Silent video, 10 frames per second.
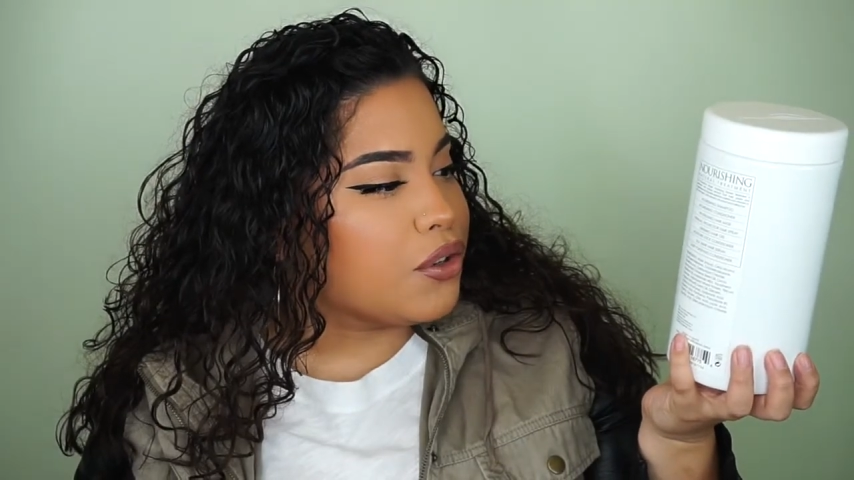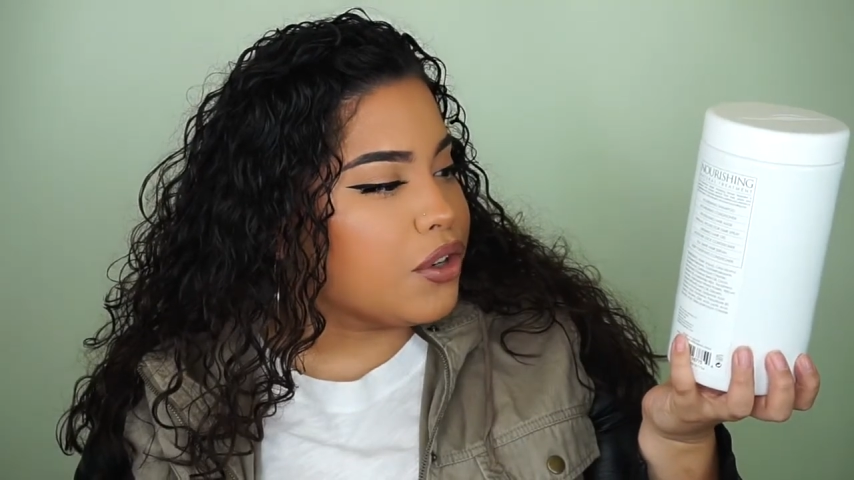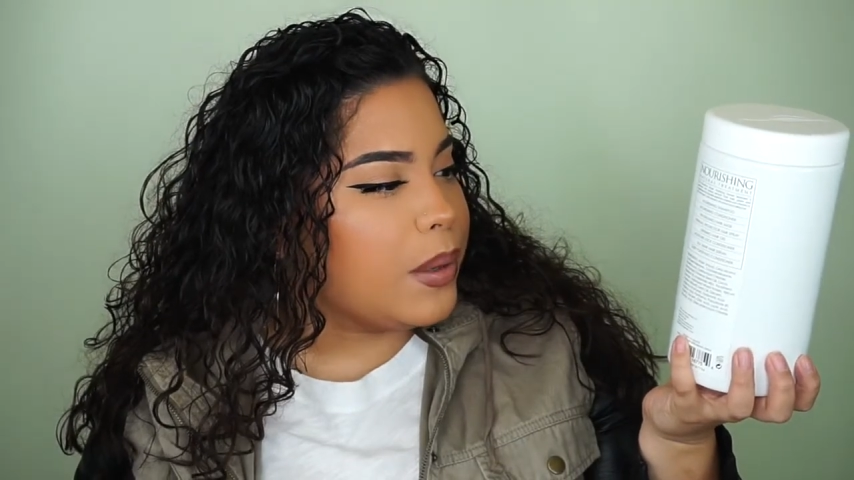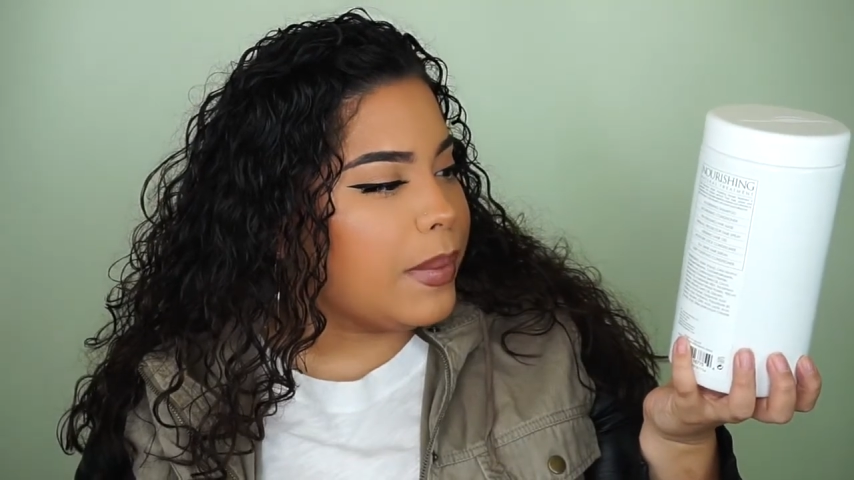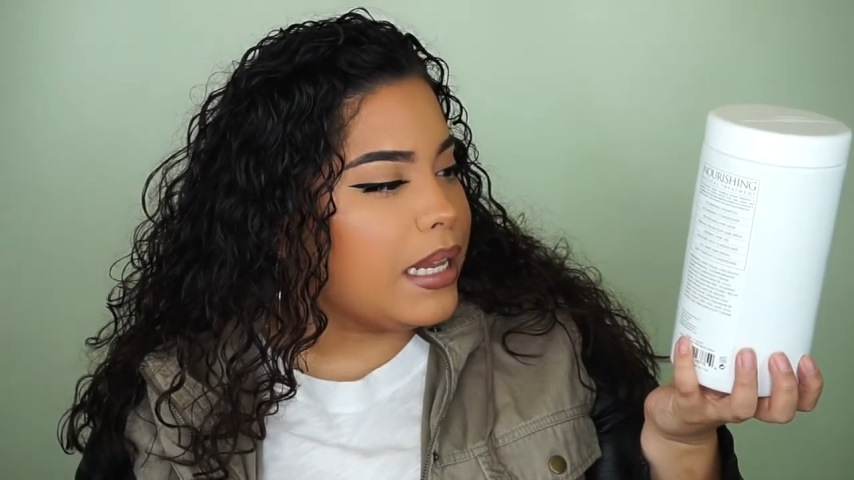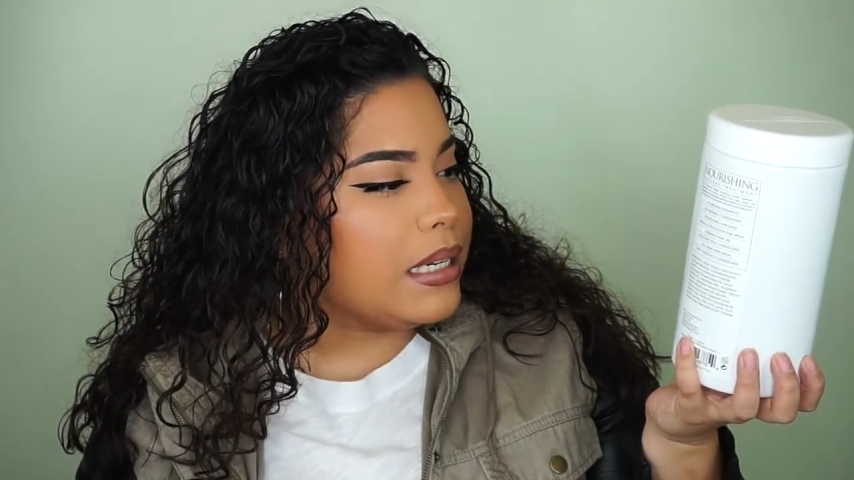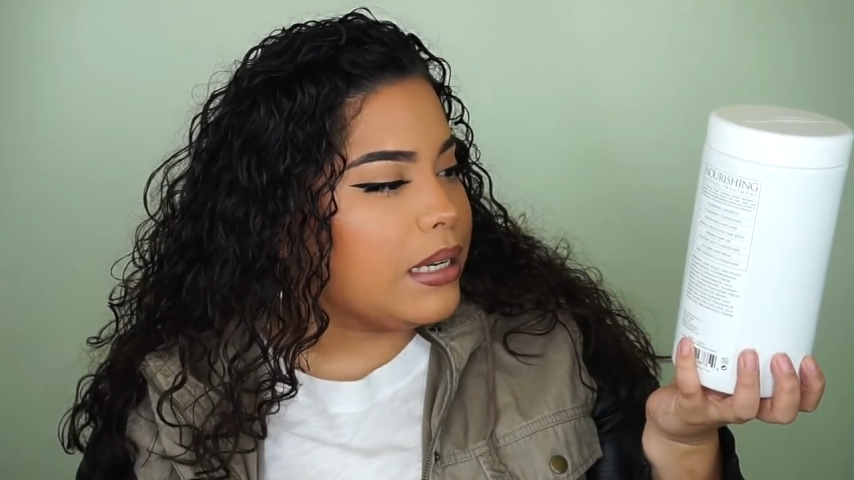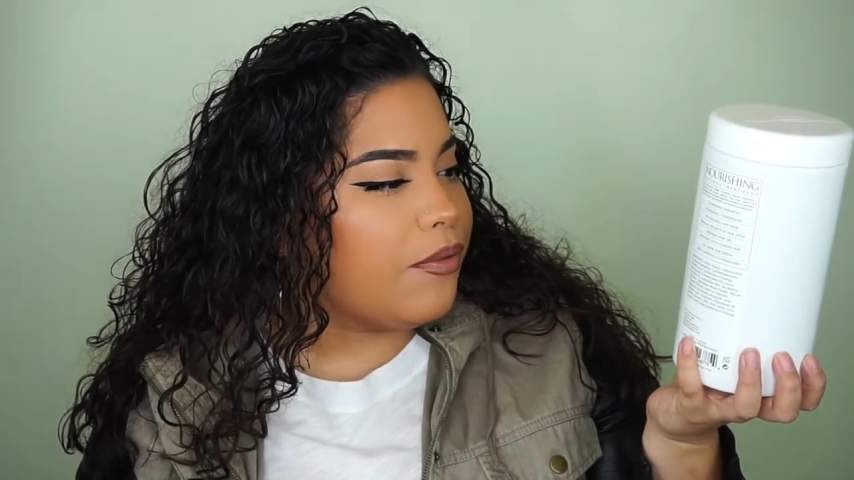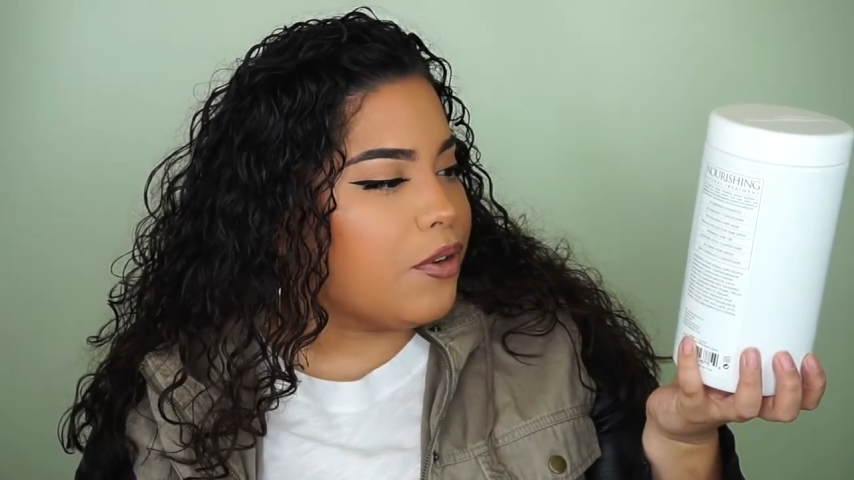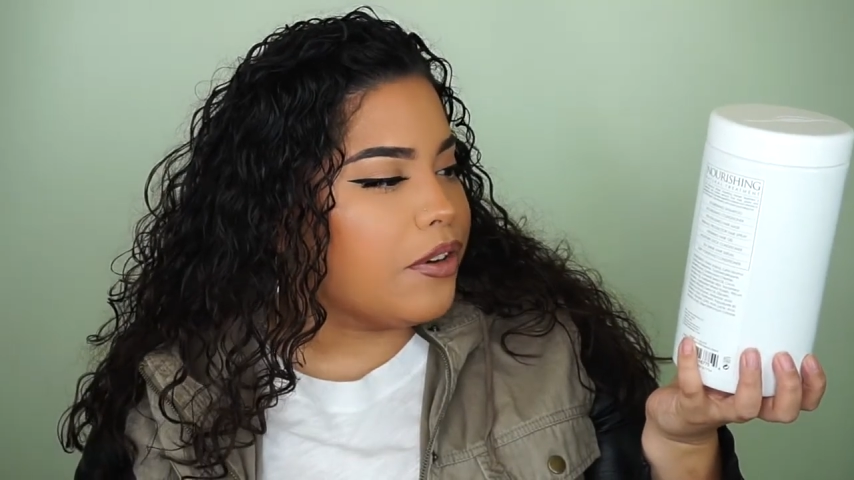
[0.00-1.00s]
Treatment
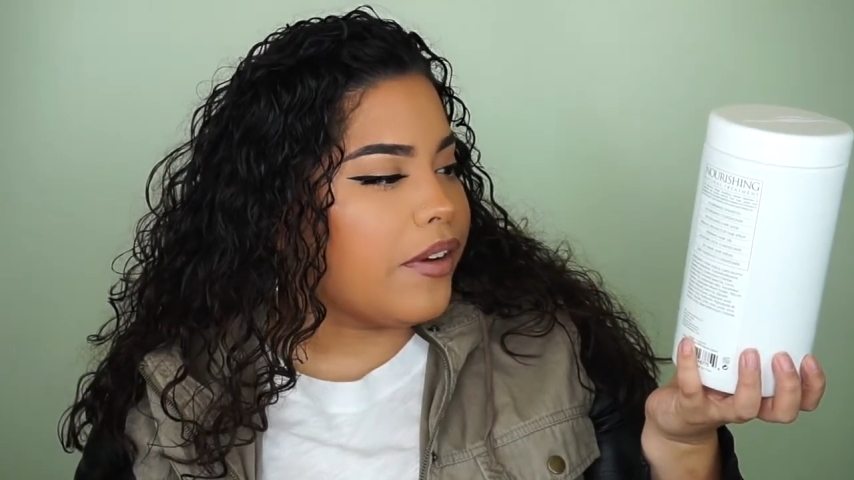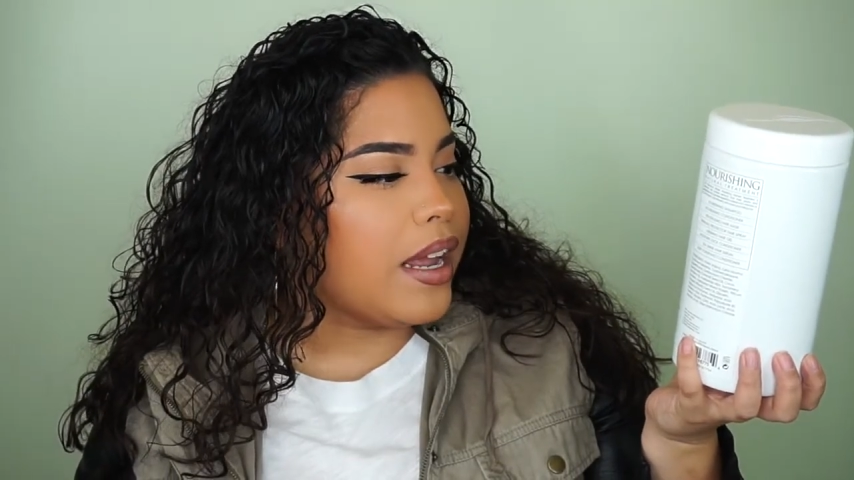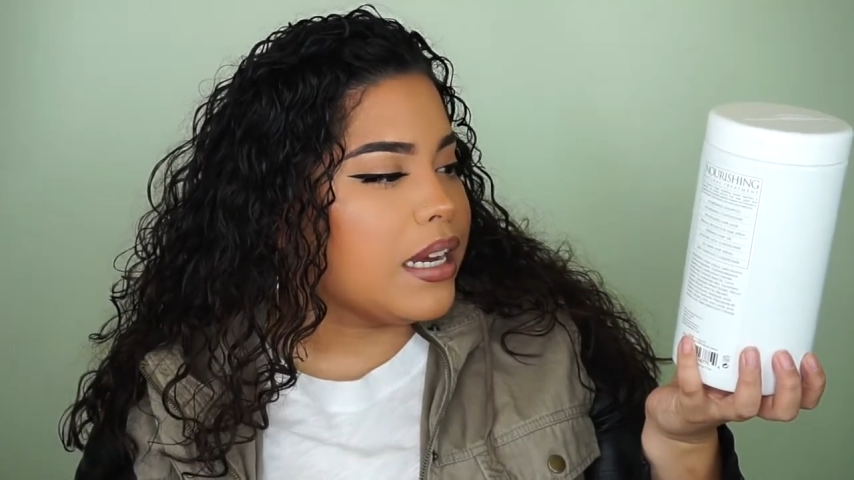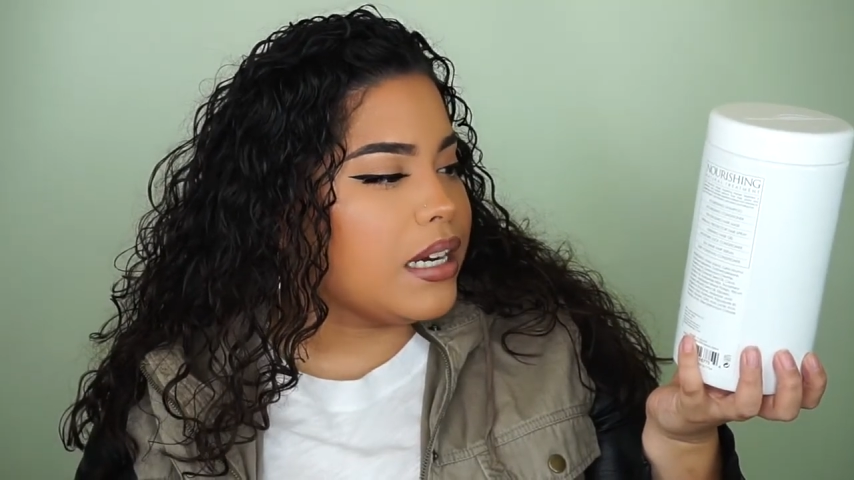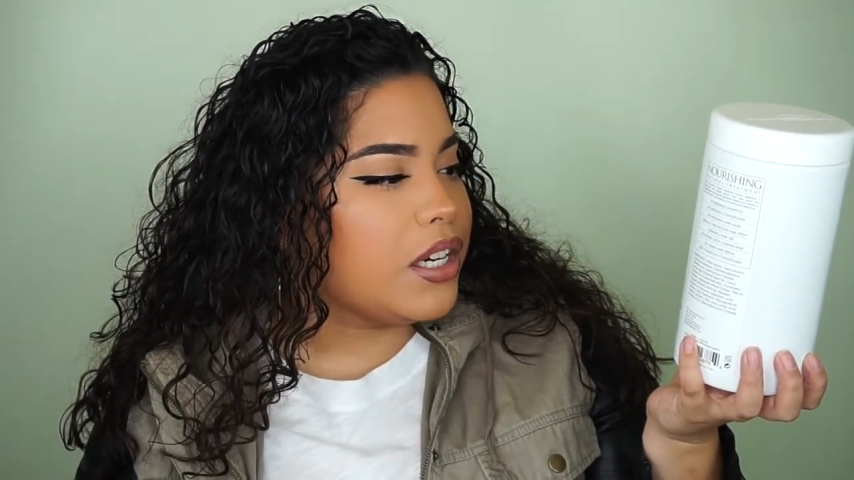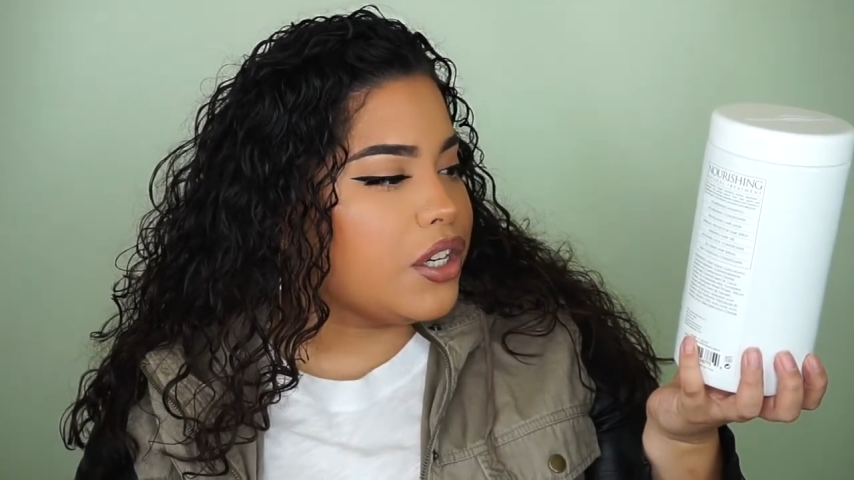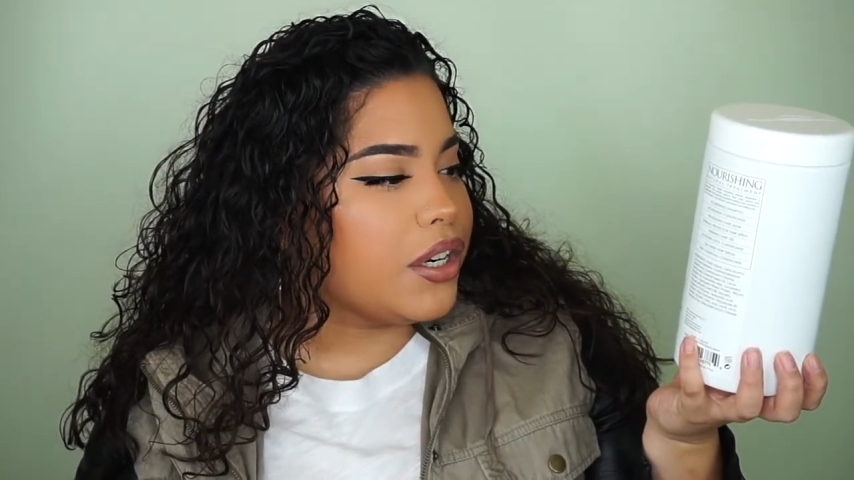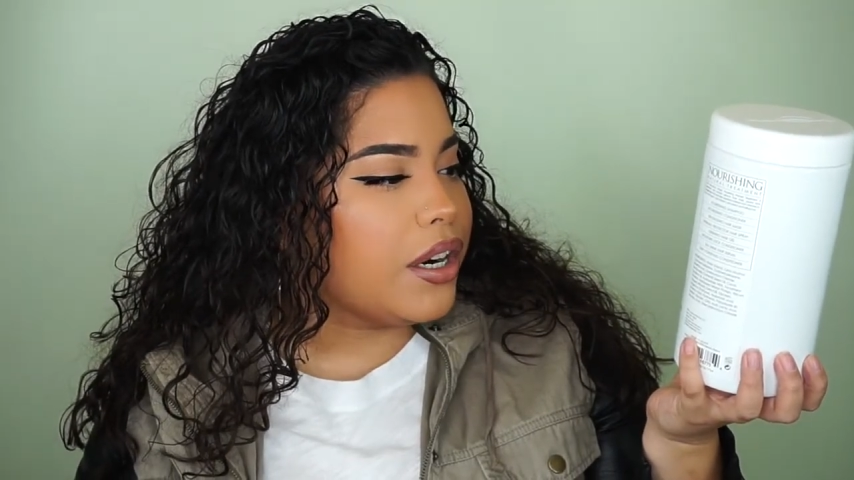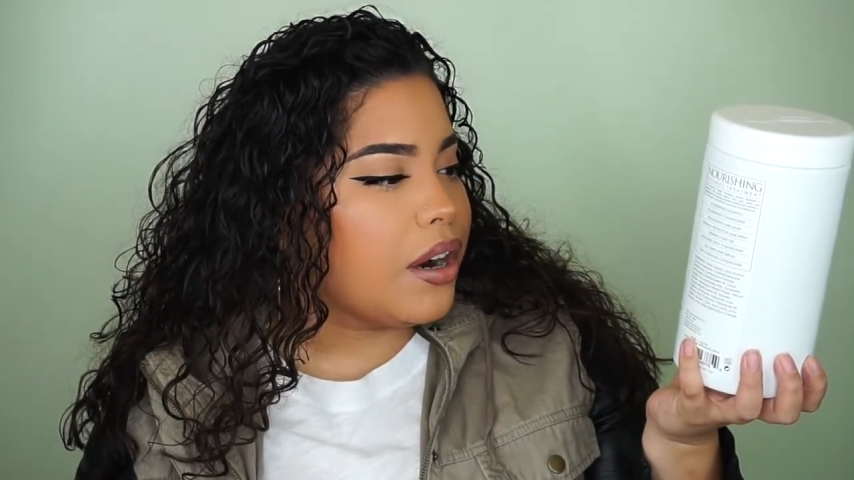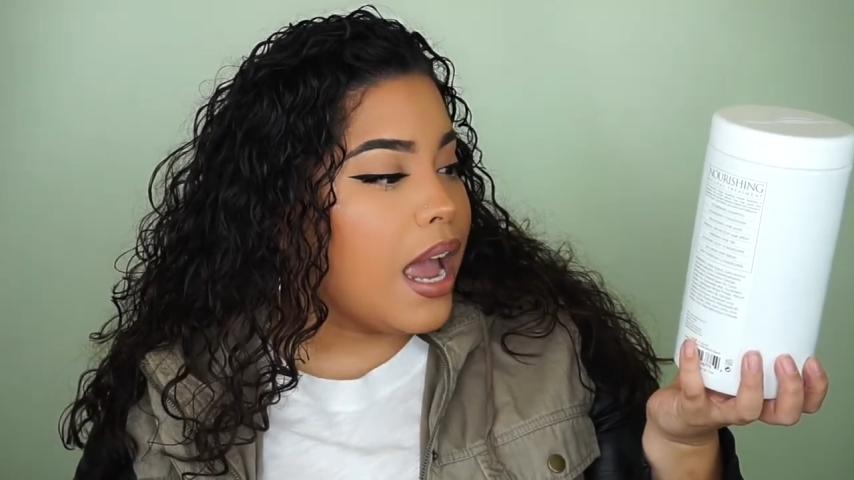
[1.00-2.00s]
Deep Fortifying
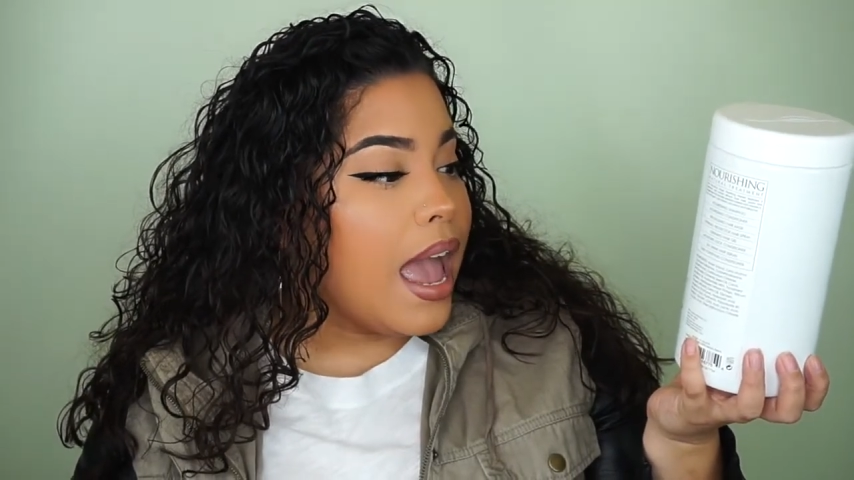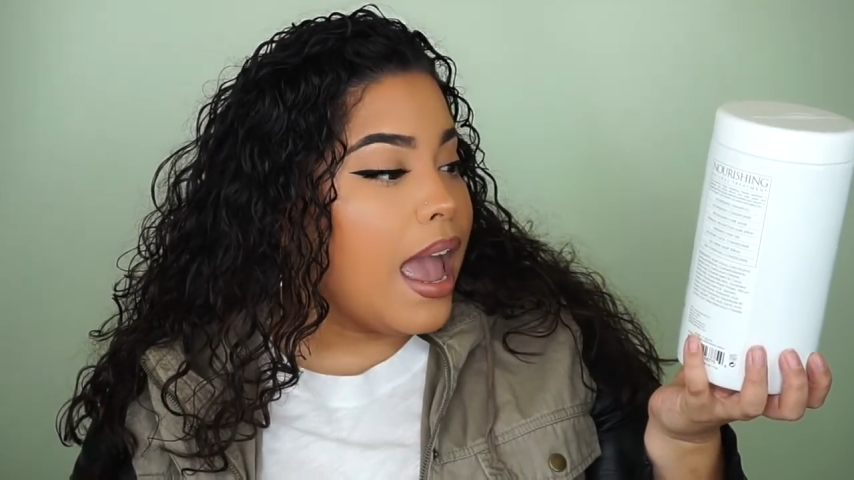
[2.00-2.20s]
Conditioner,